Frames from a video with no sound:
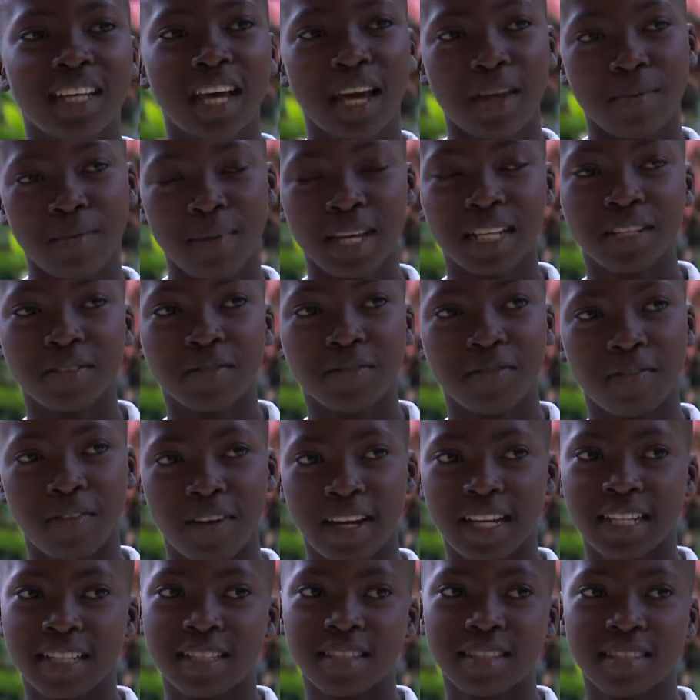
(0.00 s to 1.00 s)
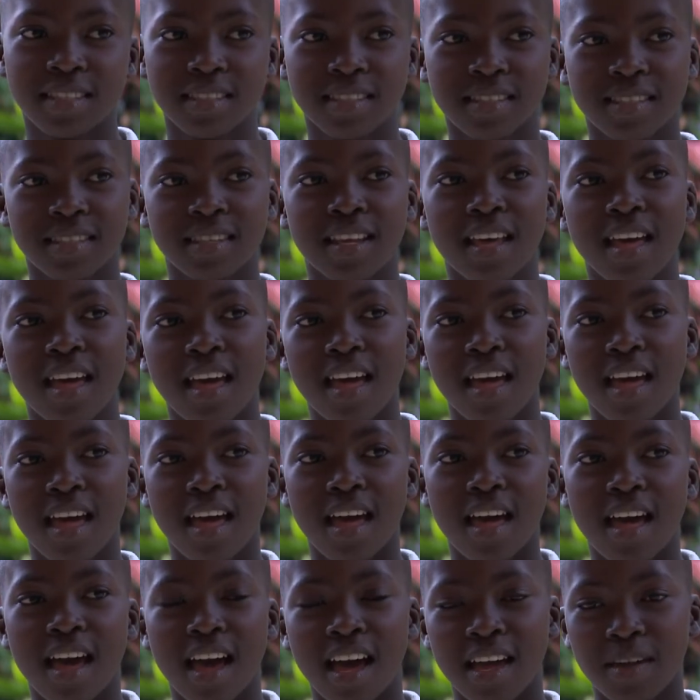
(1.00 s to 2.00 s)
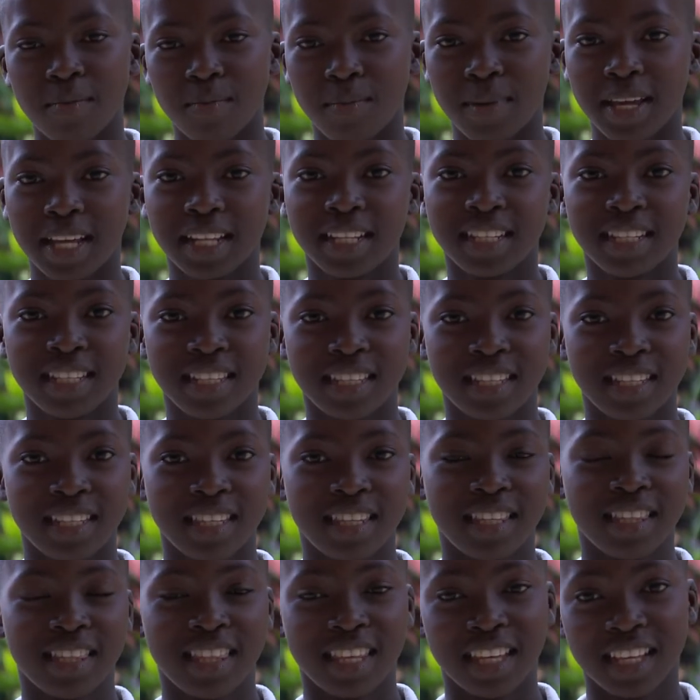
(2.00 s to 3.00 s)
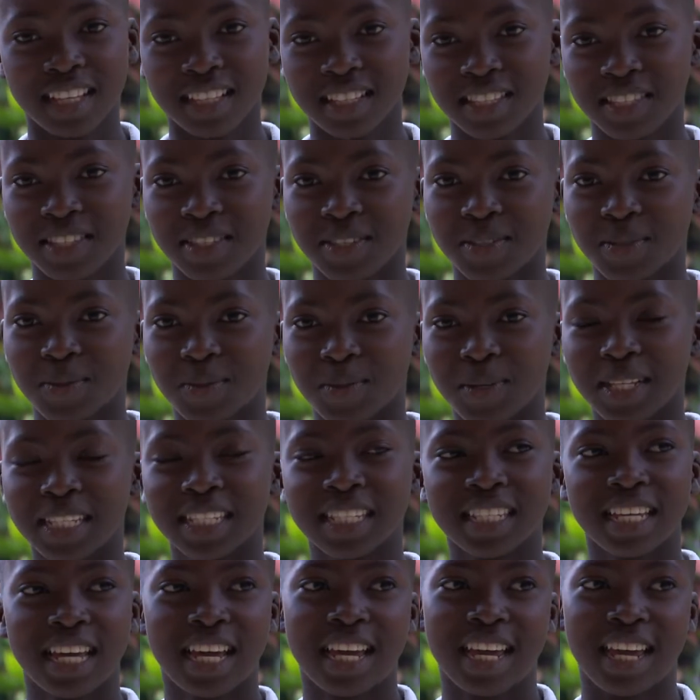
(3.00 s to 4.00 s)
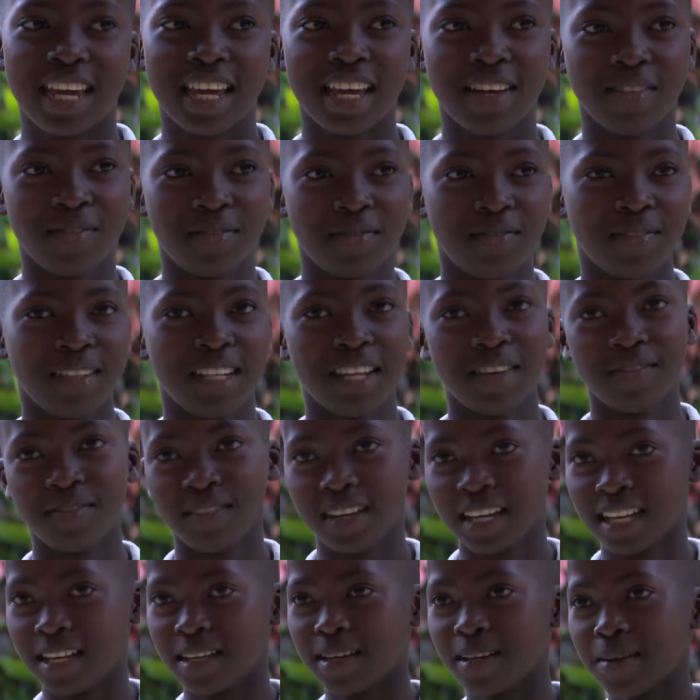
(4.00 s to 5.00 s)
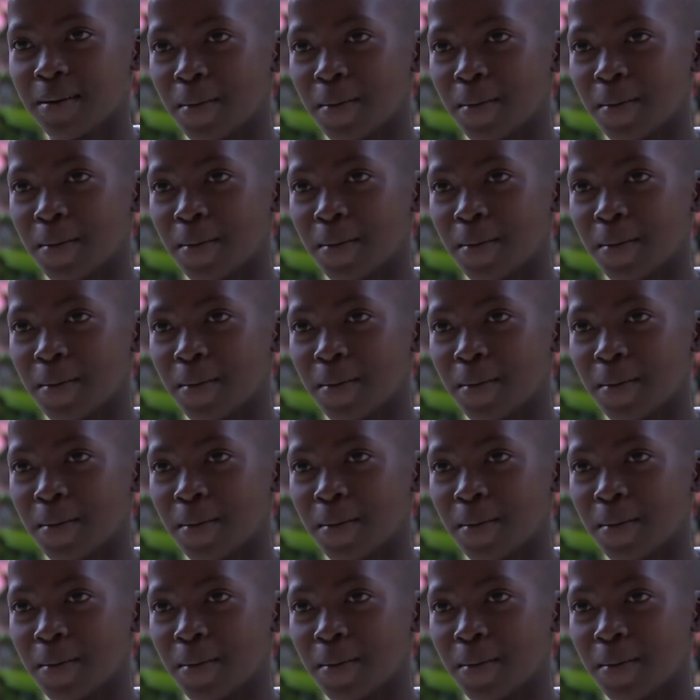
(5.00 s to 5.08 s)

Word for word: I met friends. I met things which I have never